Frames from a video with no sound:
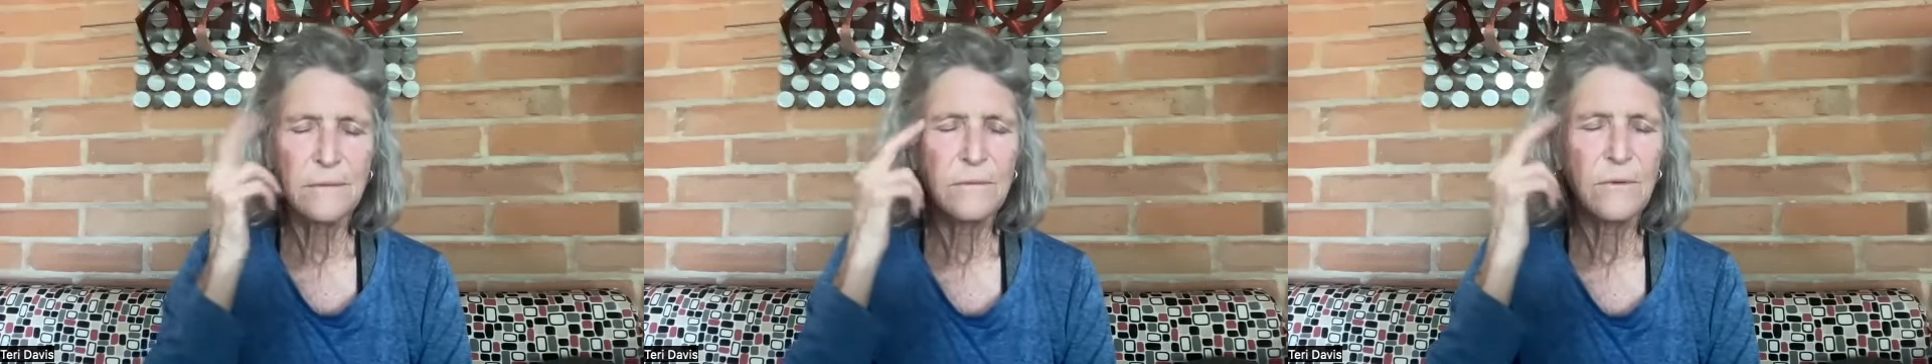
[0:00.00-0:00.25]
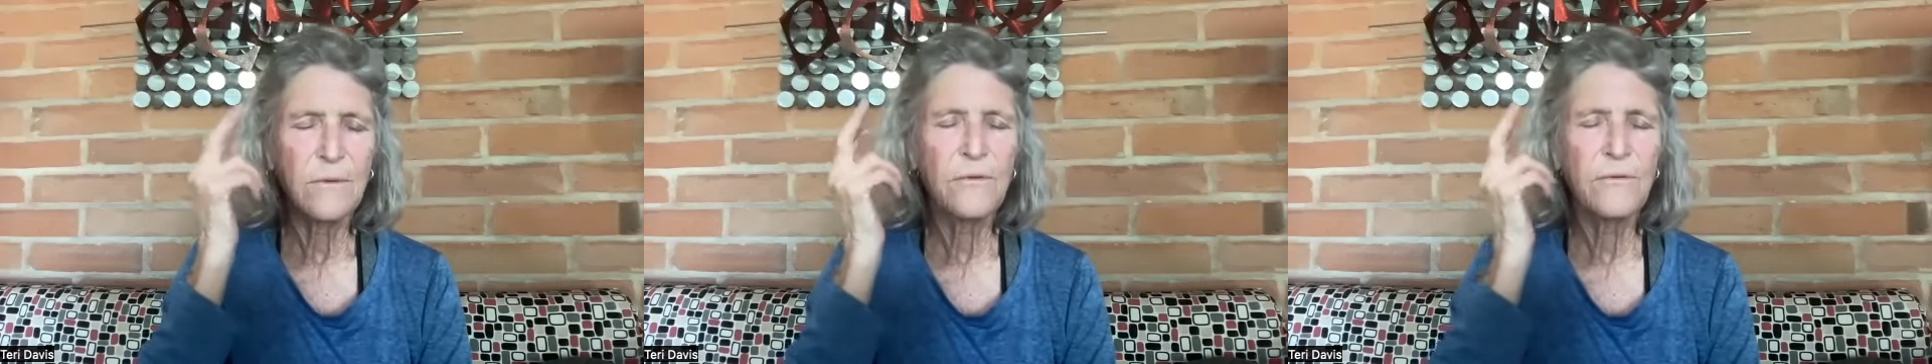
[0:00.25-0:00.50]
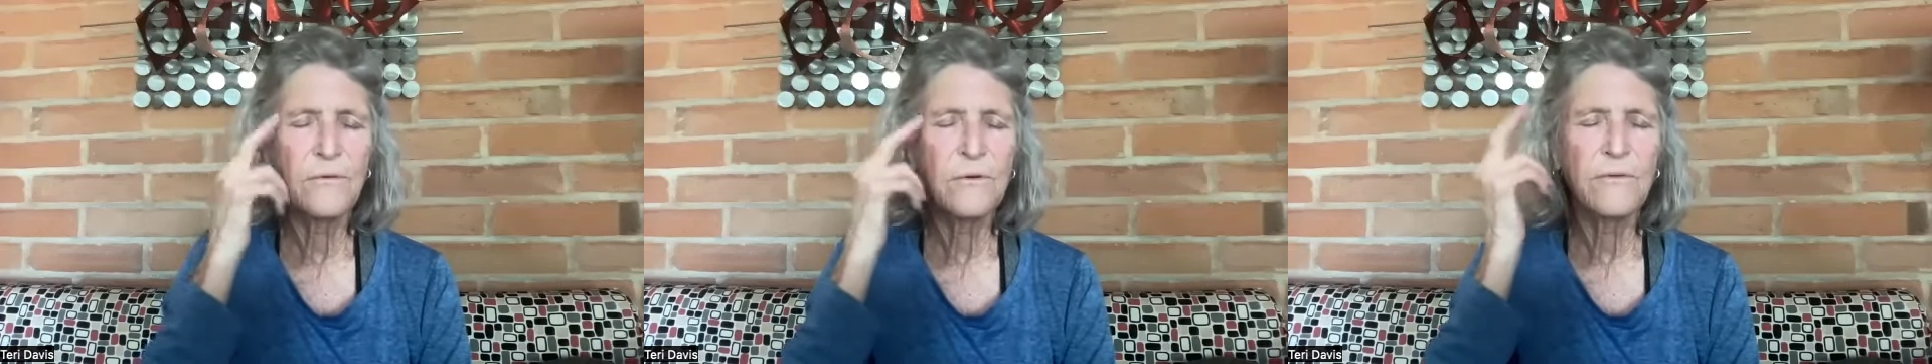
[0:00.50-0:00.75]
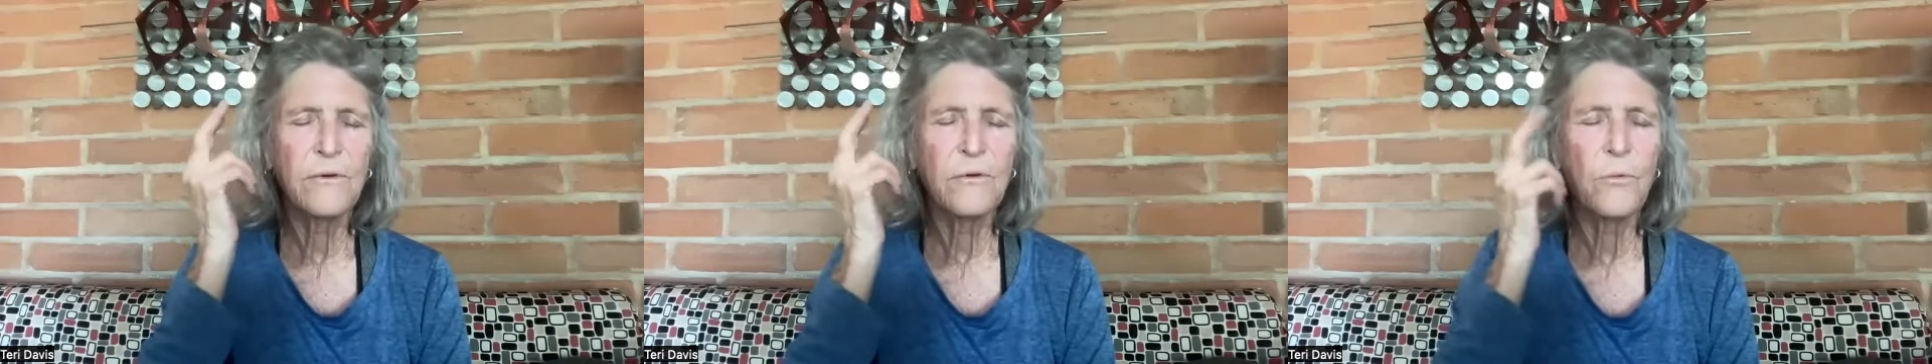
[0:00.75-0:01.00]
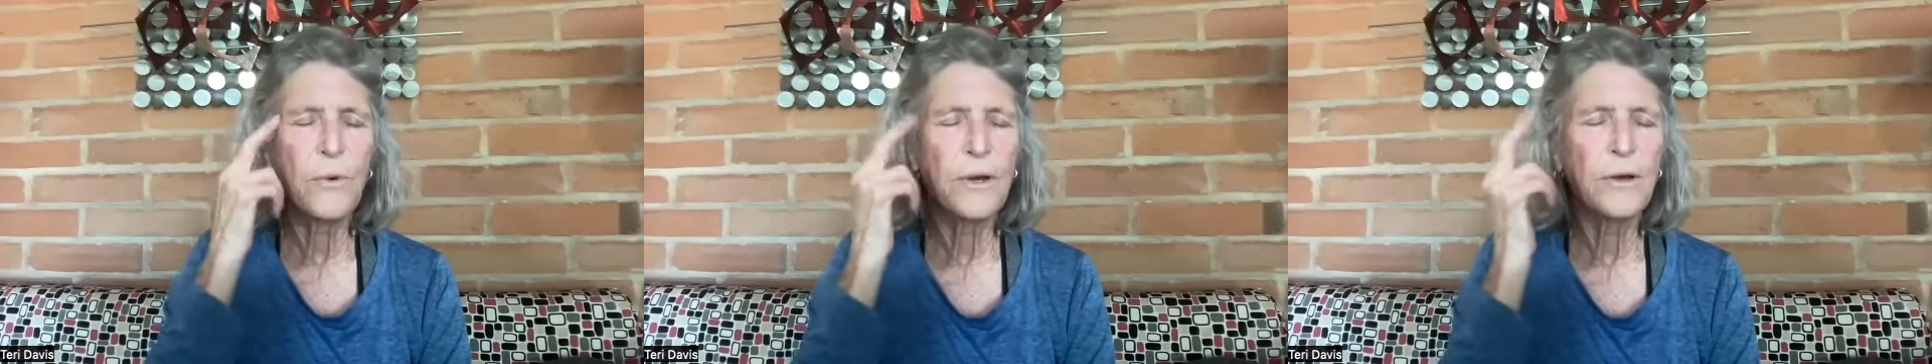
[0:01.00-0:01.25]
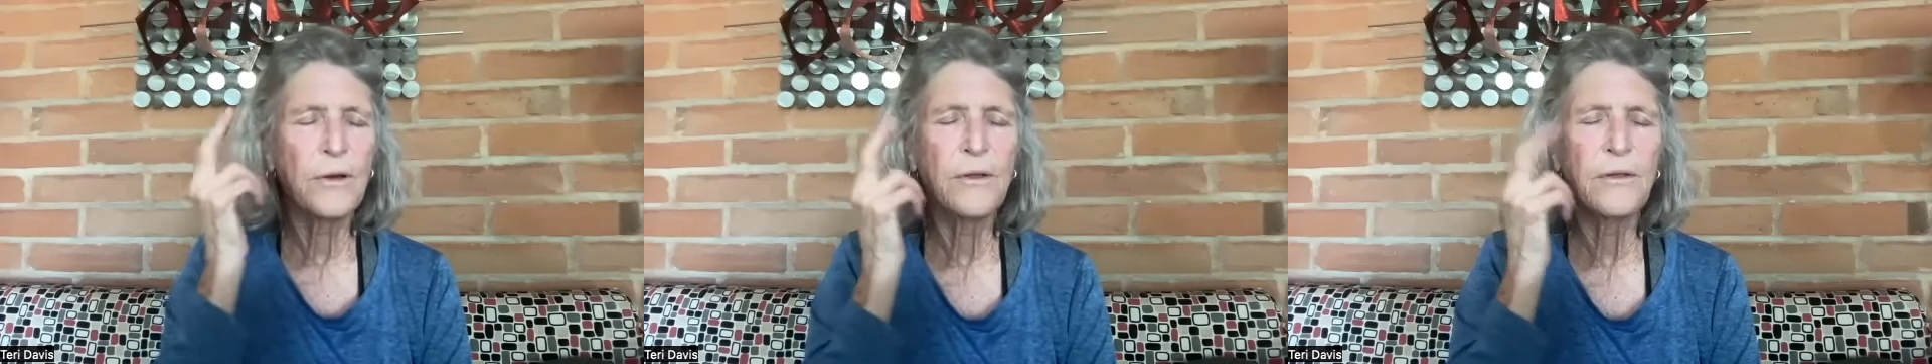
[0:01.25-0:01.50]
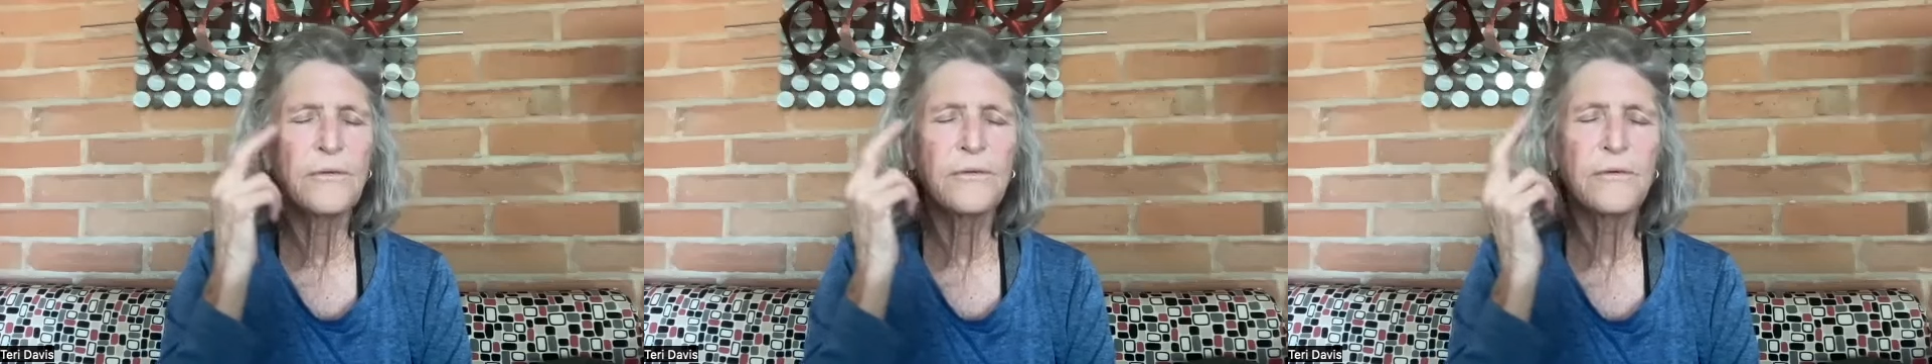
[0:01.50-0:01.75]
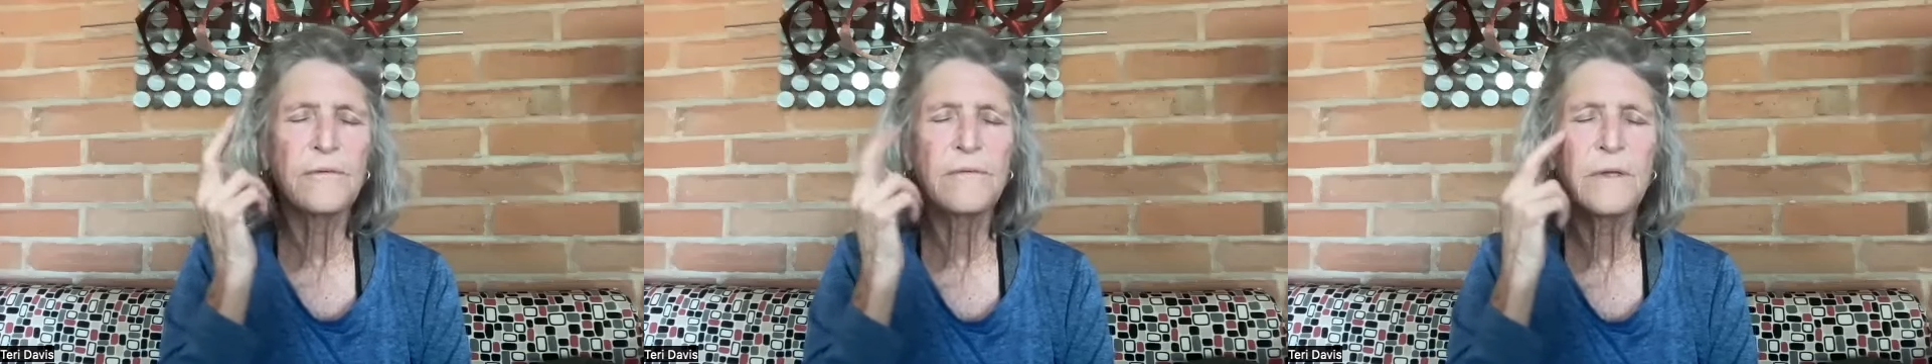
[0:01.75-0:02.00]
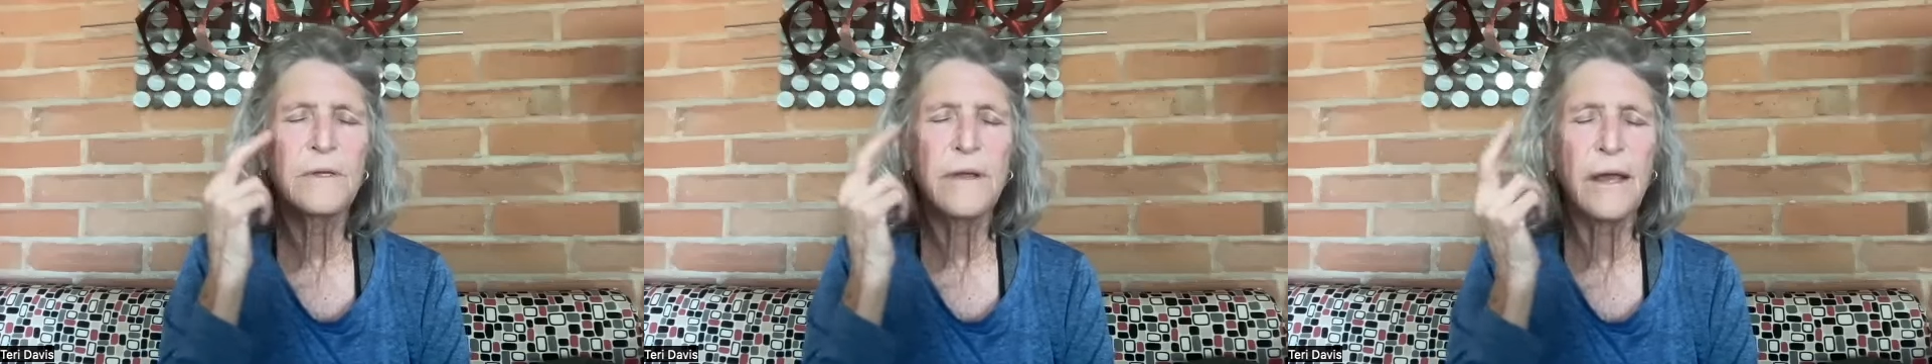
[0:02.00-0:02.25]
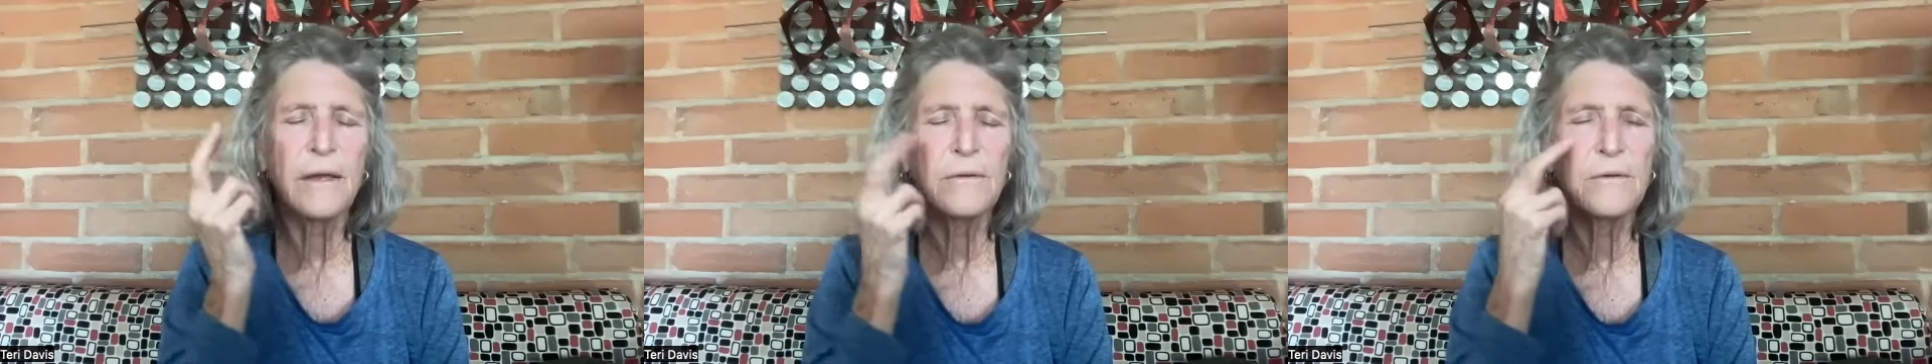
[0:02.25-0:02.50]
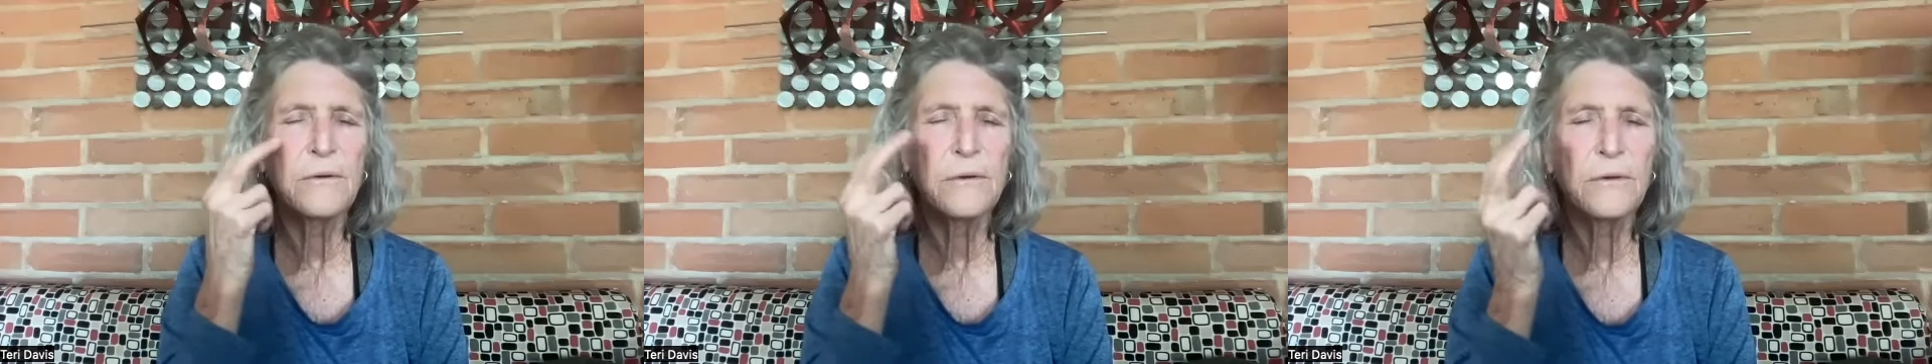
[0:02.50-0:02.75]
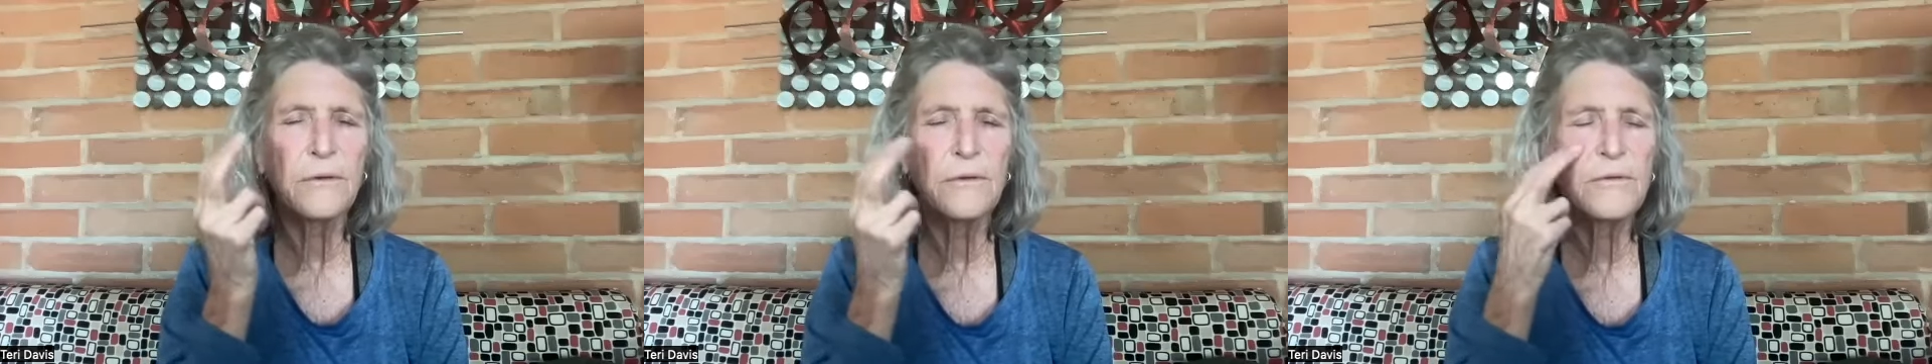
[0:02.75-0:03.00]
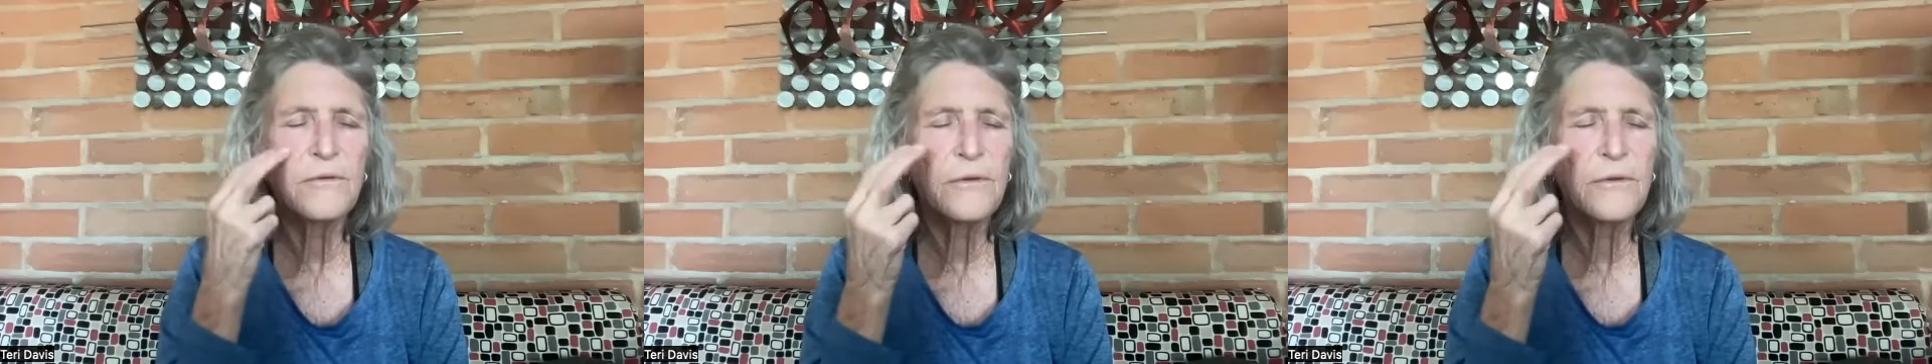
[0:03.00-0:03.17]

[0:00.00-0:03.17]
with sort of an awareness of the tenderness.